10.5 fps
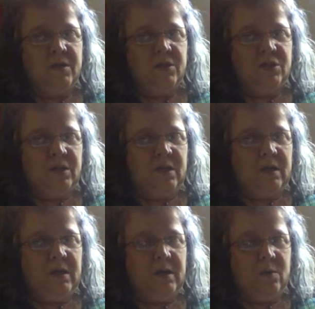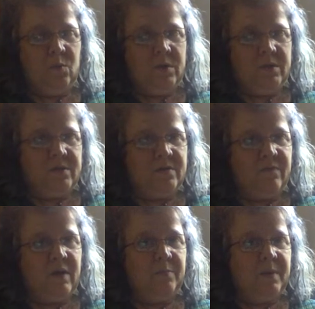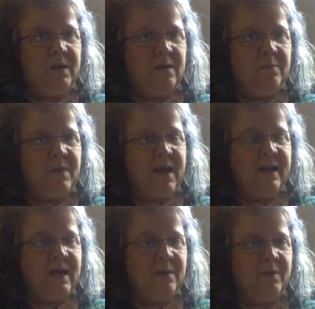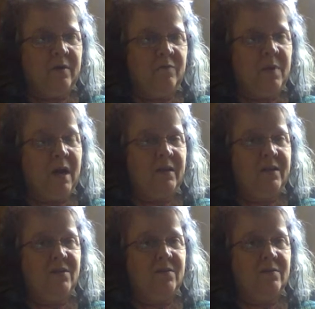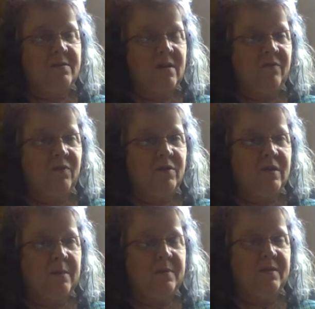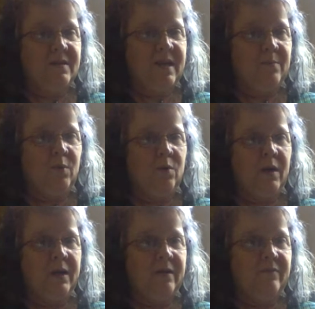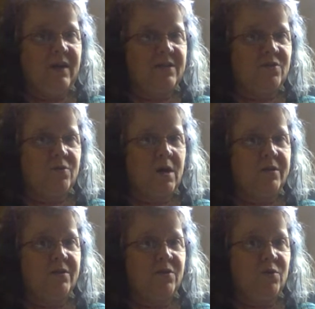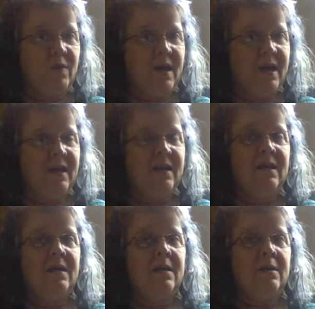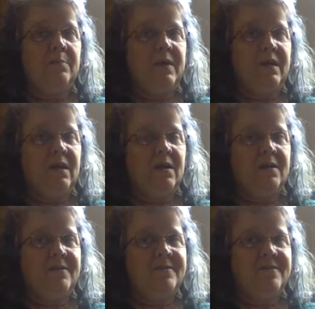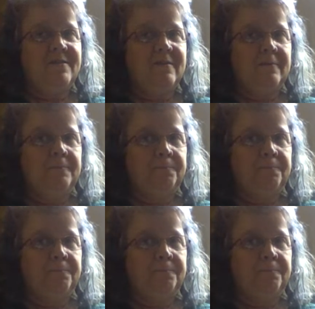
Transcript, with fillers: she was developing a bad habit of piling stuff on top of the table. And I've asked her not to do that because